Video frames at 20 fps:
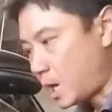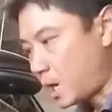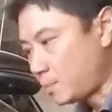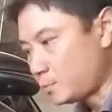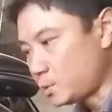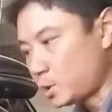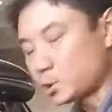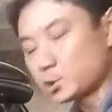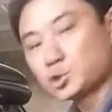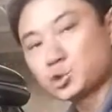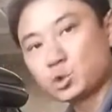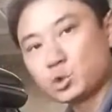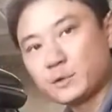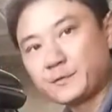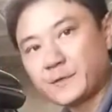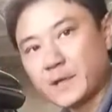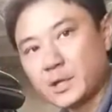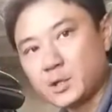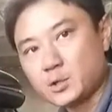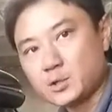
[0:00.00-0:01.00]
I'm not sure
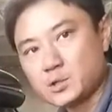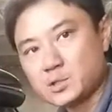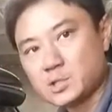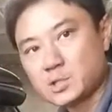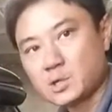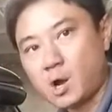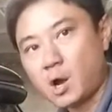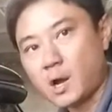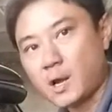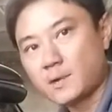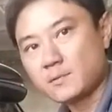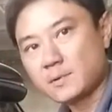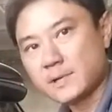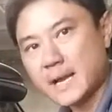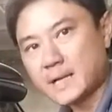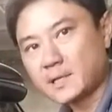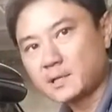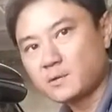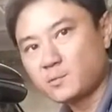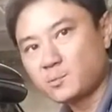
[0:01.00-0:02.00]
if they used an ion
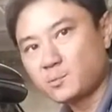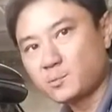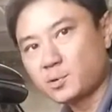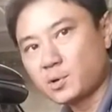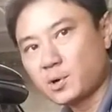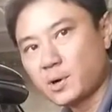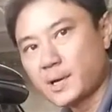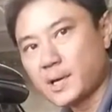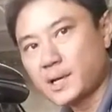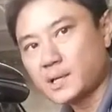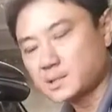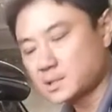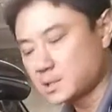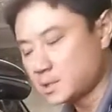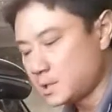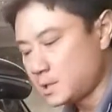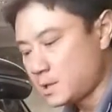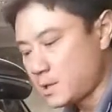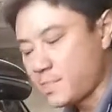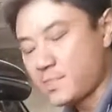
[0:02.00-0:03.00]
reactive product
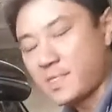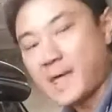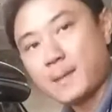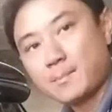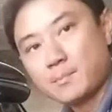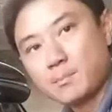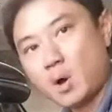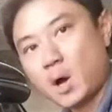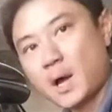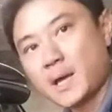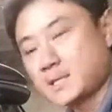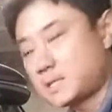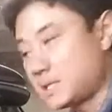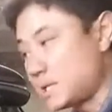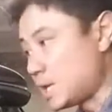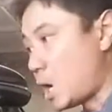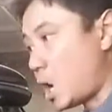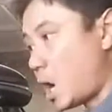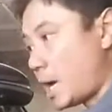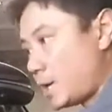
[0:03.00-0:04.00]
that might
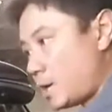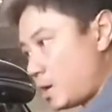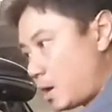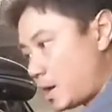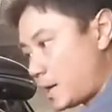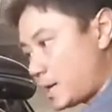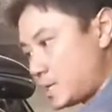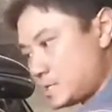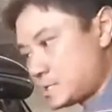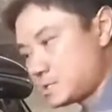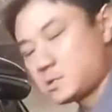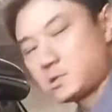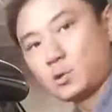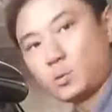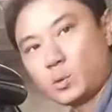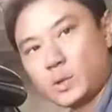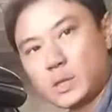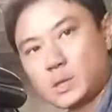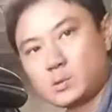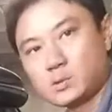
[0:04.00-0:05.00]
deionize
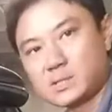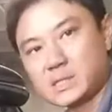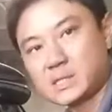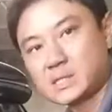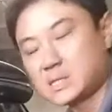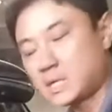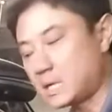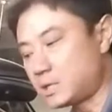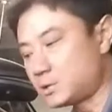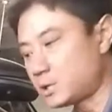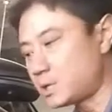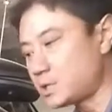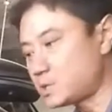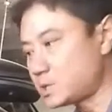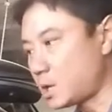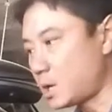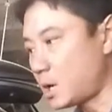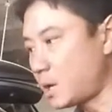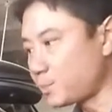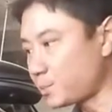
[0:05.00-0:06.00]
the wheels, etc.
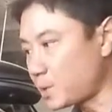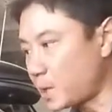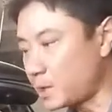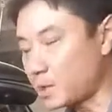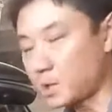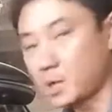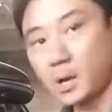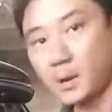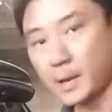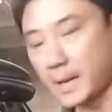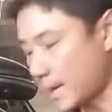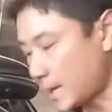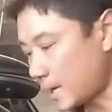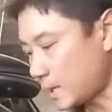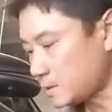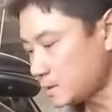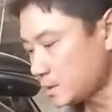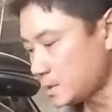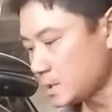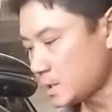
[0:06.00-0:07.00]
So I'm going to go
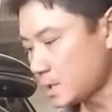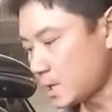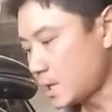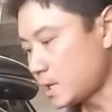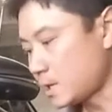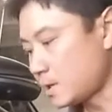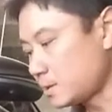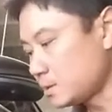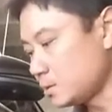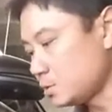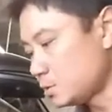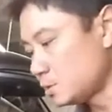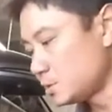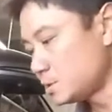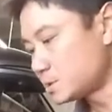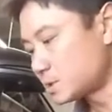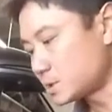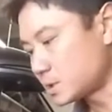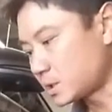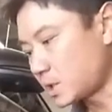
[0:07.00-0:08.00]
ahead and
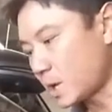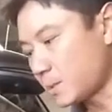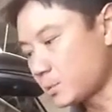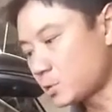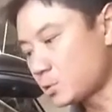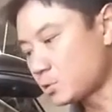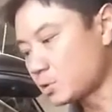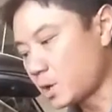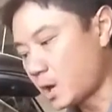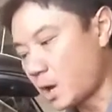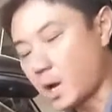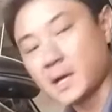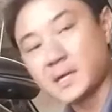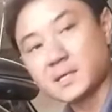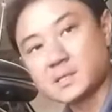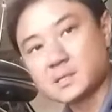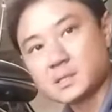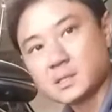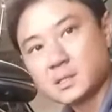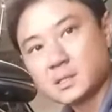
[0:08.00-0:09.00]
use the Chemical
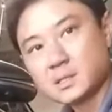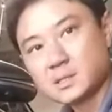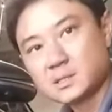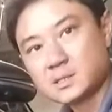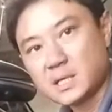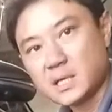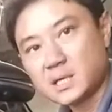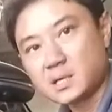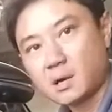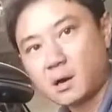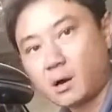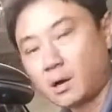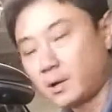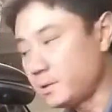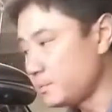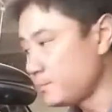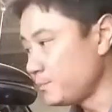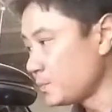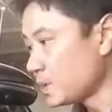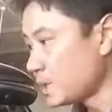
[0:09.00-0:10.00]
Guys
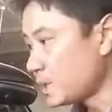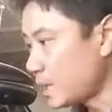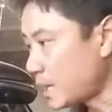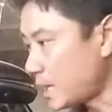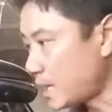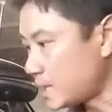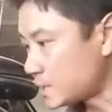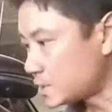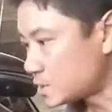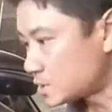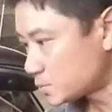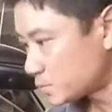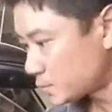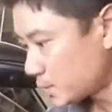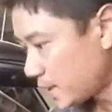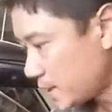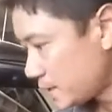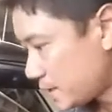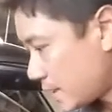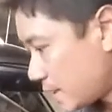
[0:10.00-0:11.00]
Decon and
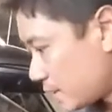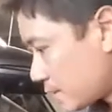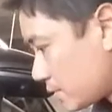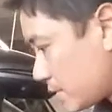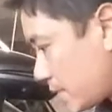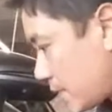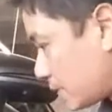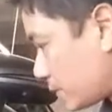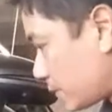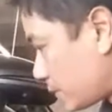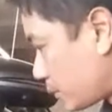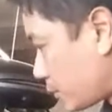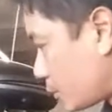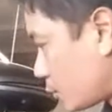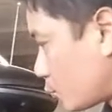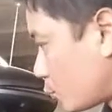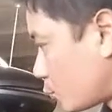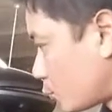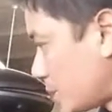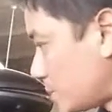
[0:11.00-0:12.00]
spray that around on the
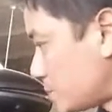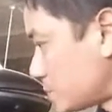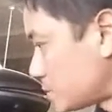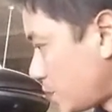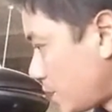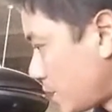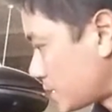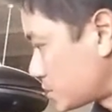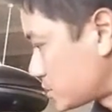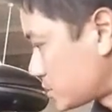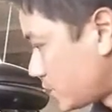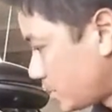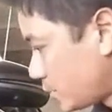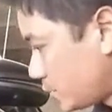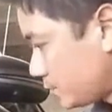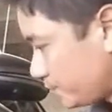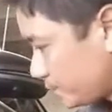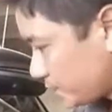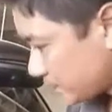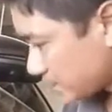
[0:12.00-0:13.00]
rims like
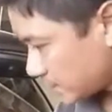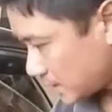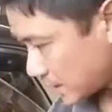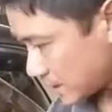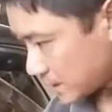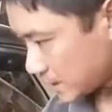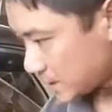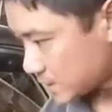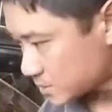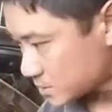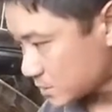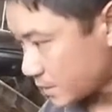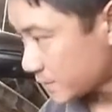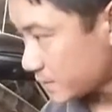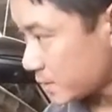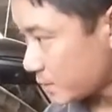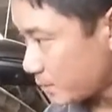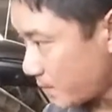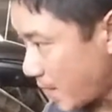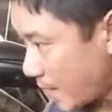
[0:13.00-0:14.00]
so, get it
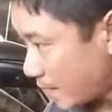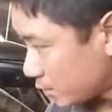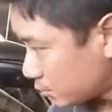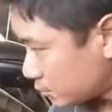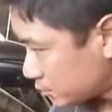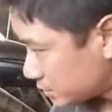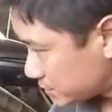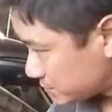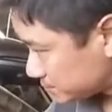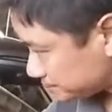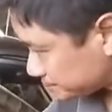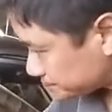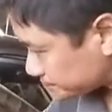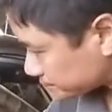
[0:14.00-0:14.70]
inside the barrels,